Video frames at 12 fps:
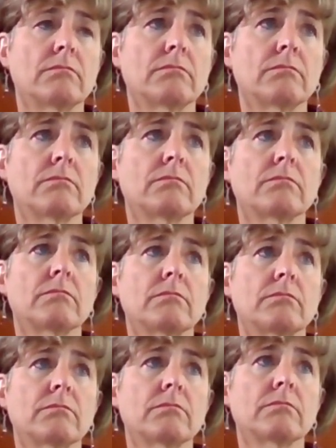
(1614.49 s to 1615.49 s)

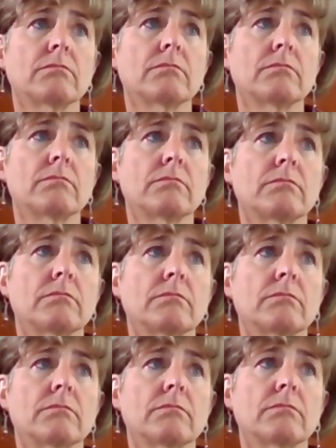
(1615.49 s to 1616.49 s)

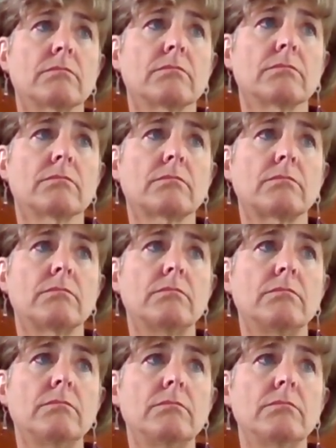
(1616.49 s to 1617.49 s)

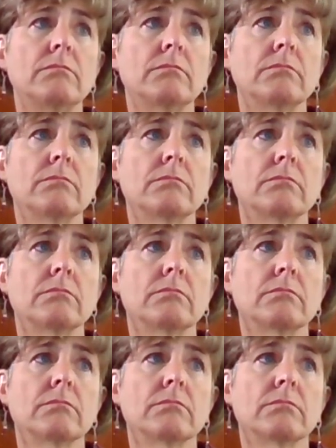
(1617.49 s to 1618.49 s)

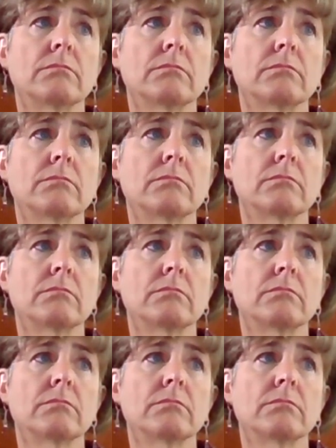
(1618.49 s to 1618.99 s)
(silent)